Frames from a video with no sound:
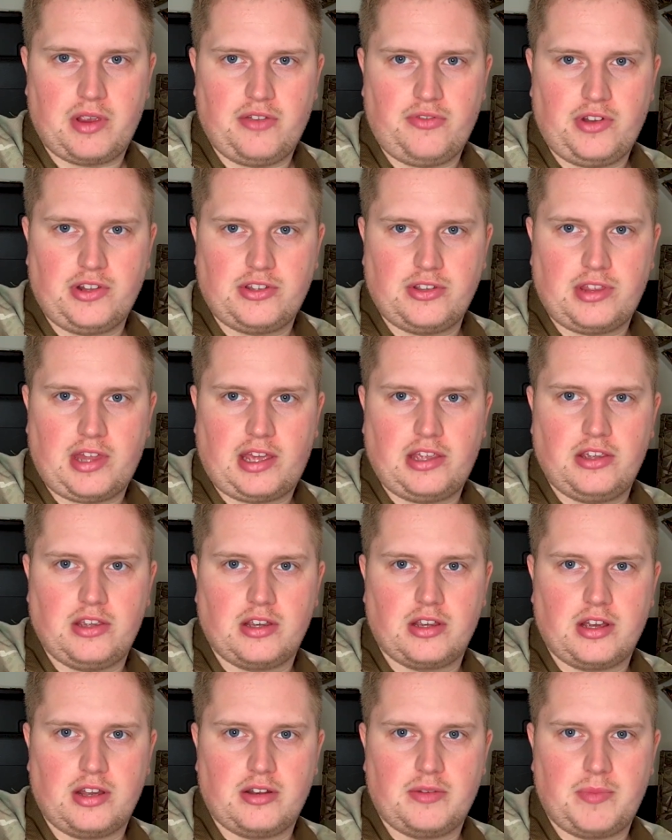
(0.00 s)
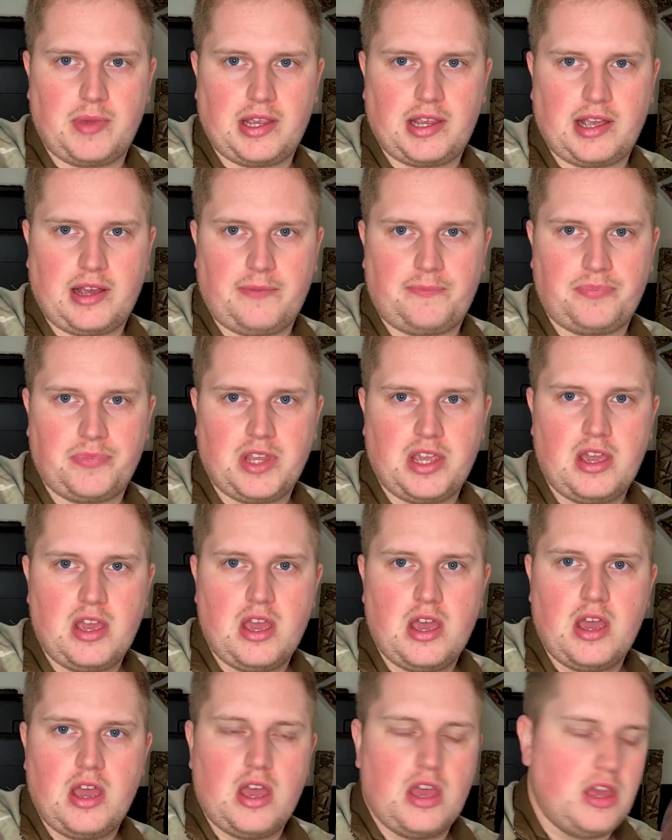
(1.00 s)
If I do that, you can kind of make it out.
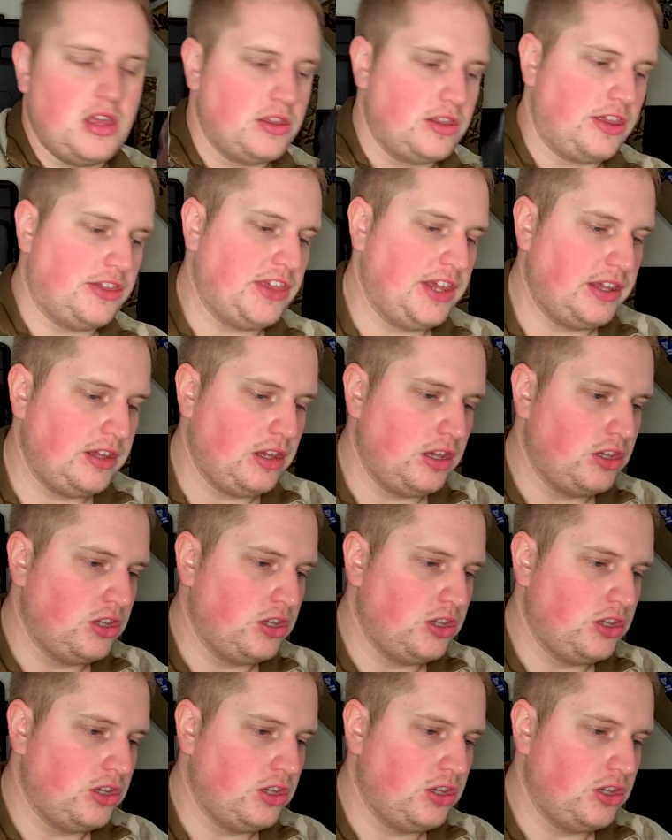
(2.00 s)
The thing